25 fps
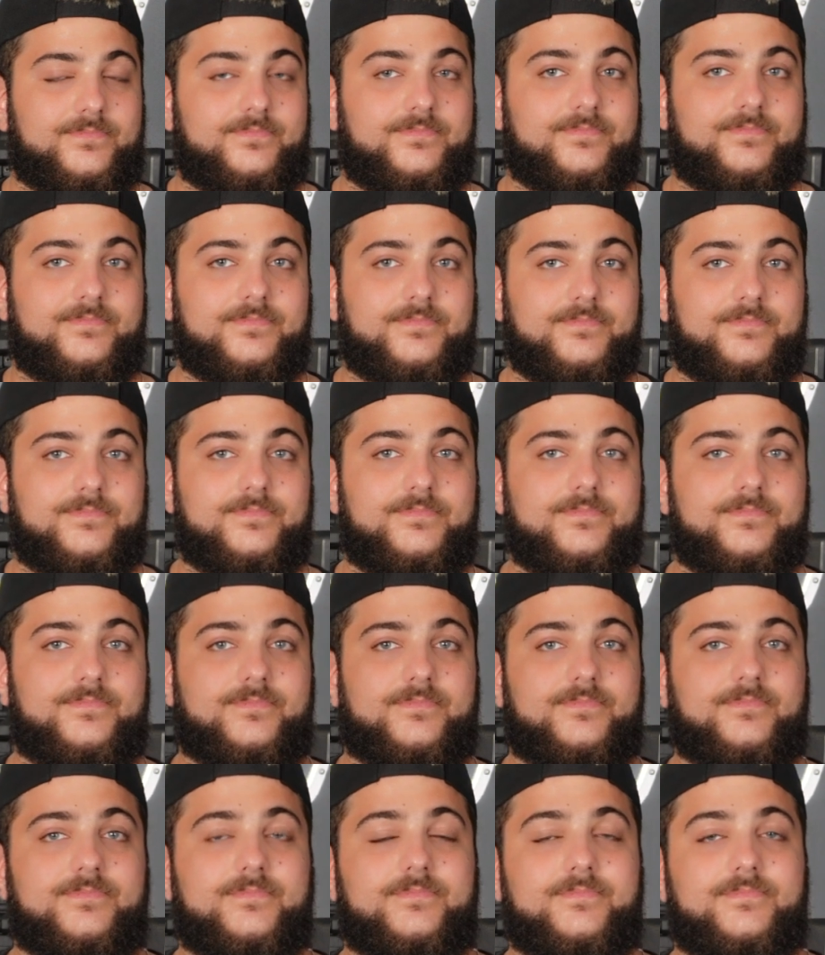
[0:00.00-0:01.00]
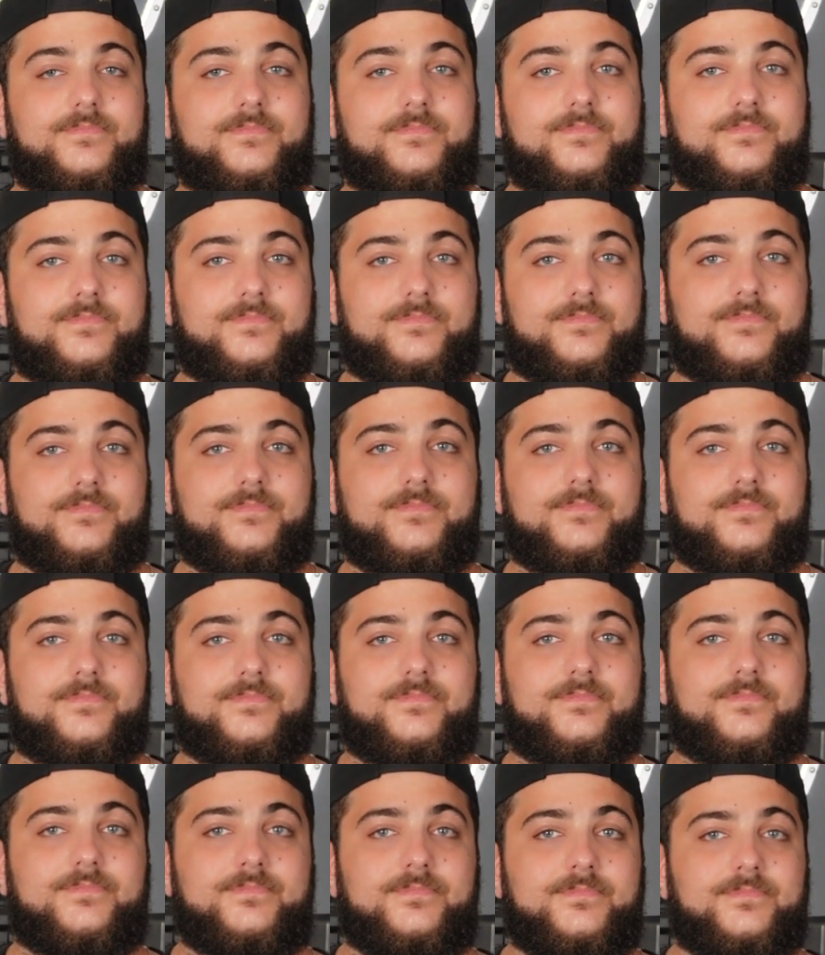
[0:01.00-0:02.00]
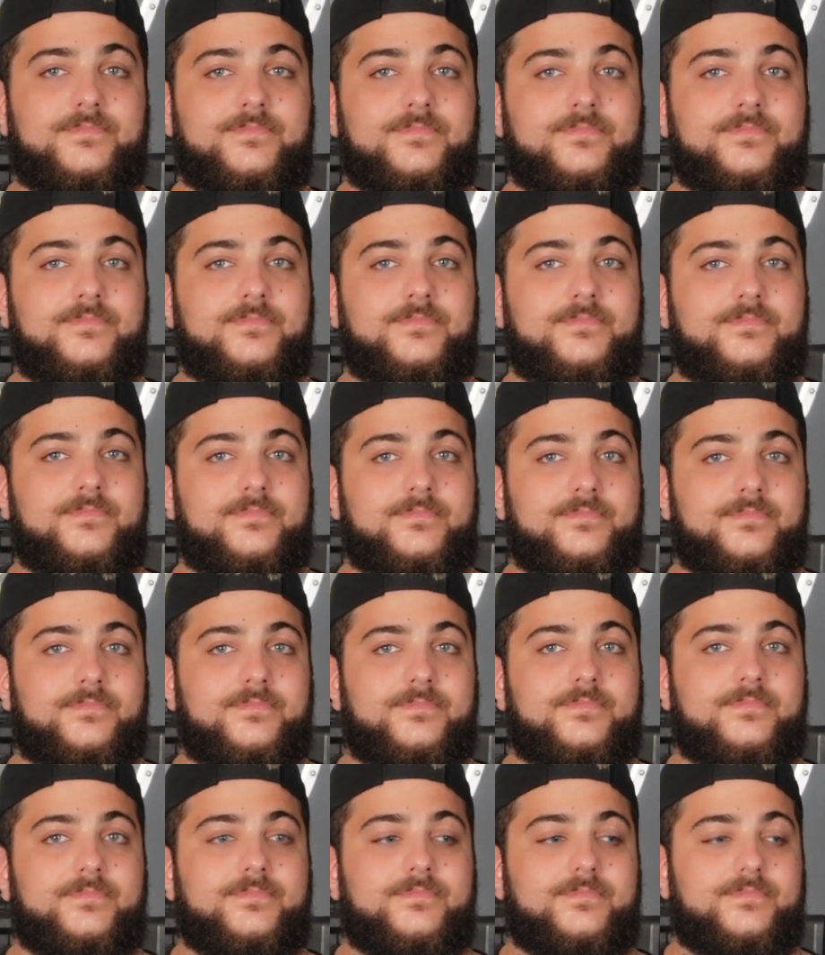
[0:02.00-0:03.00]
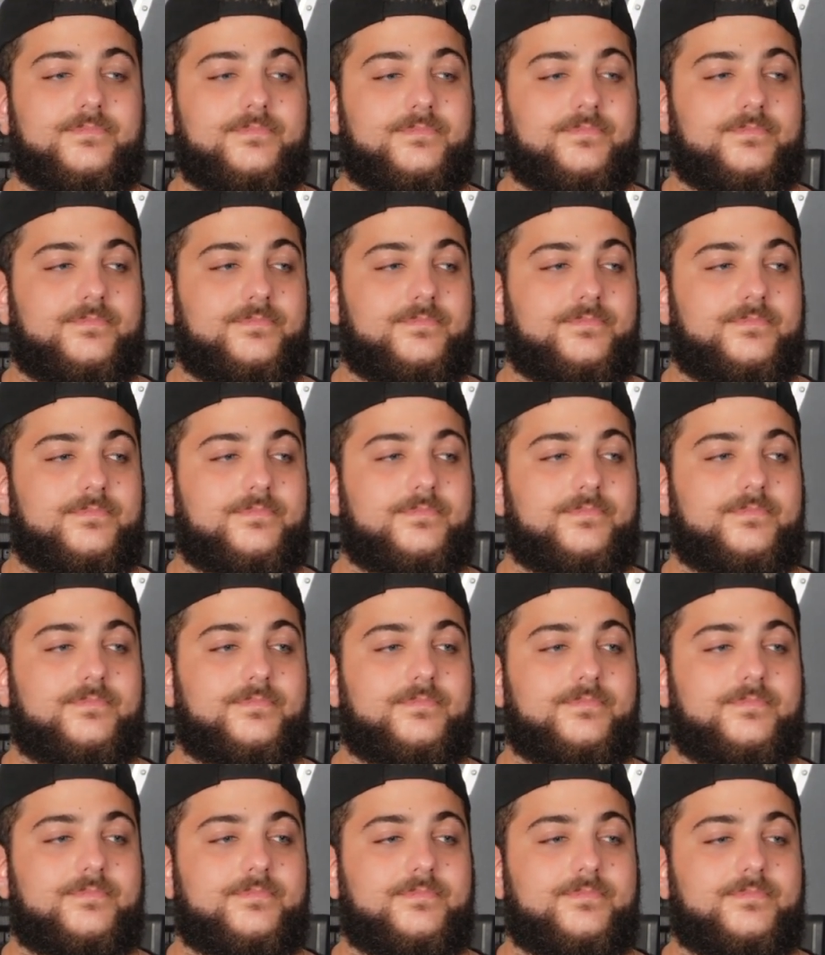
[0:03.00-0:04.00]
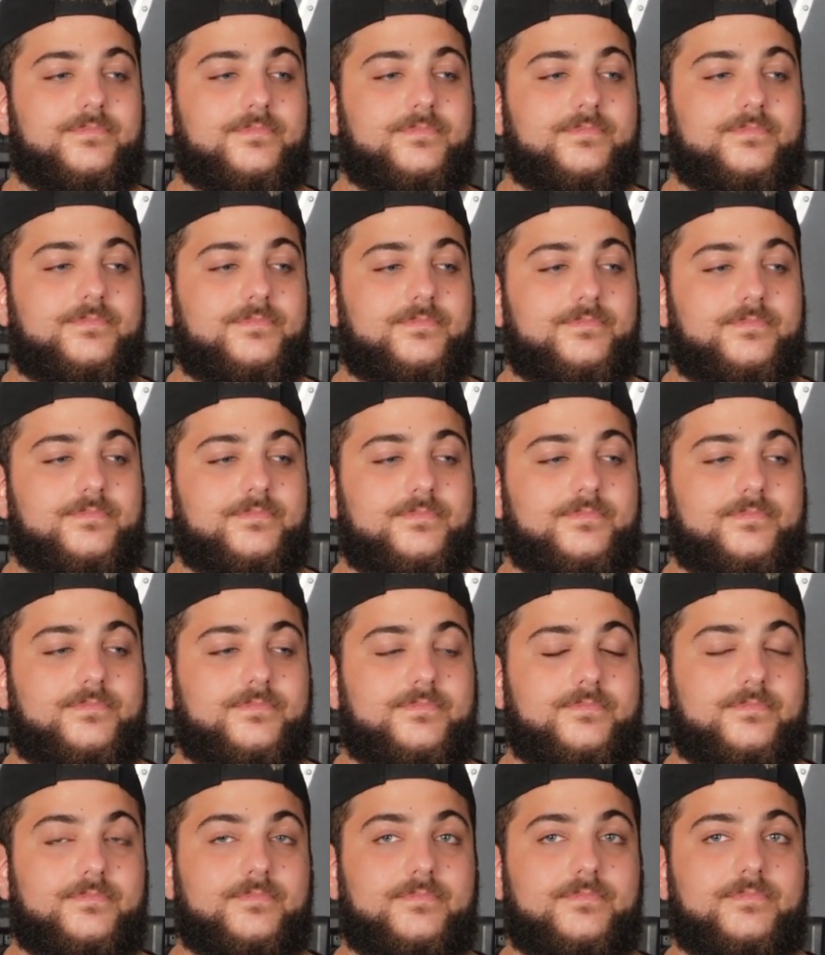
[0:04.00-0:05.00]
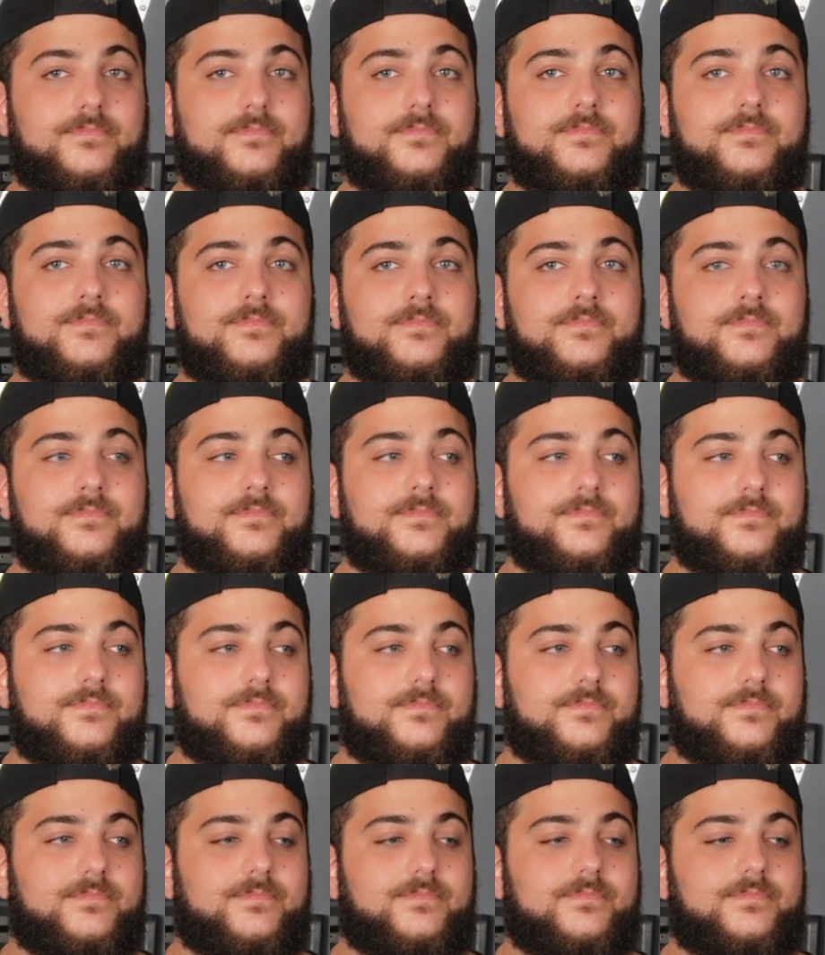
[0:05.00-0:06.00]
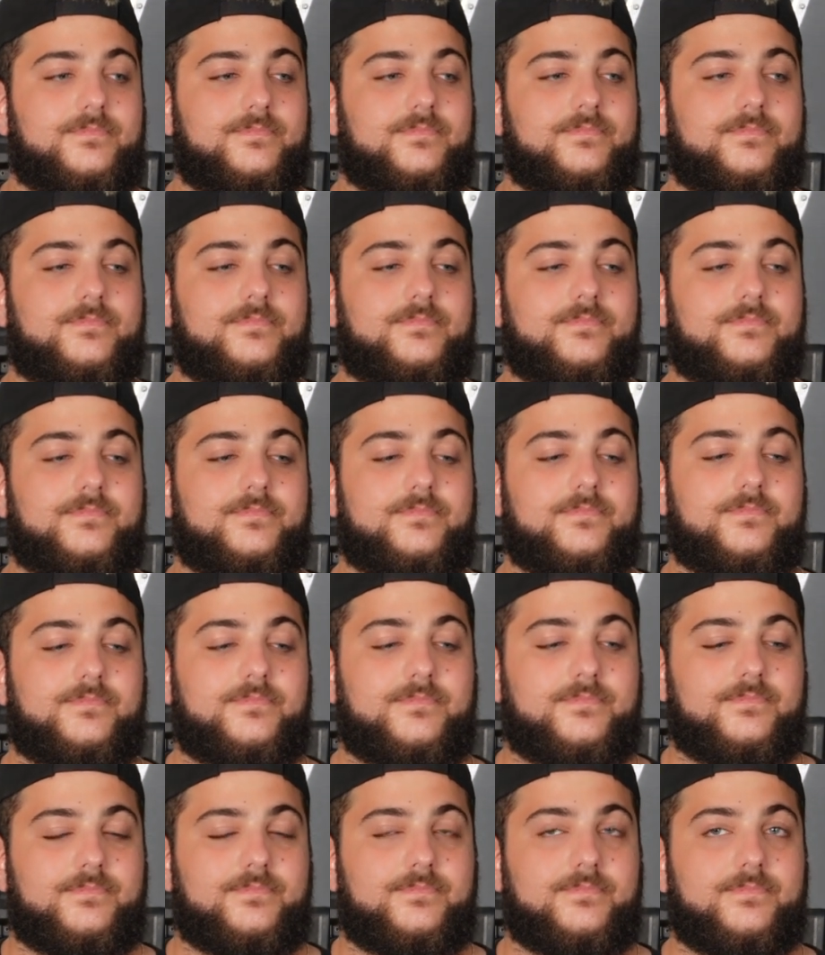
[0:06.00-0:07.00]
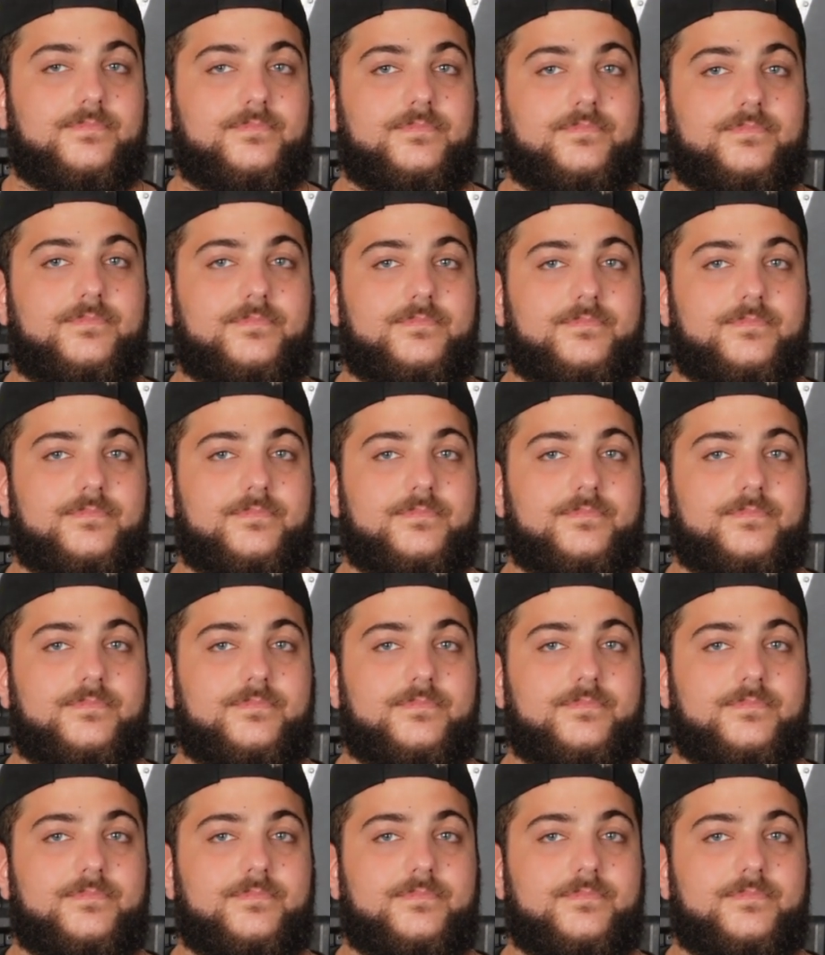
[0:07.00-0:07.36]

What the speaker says: No words are spoken by the person on screen.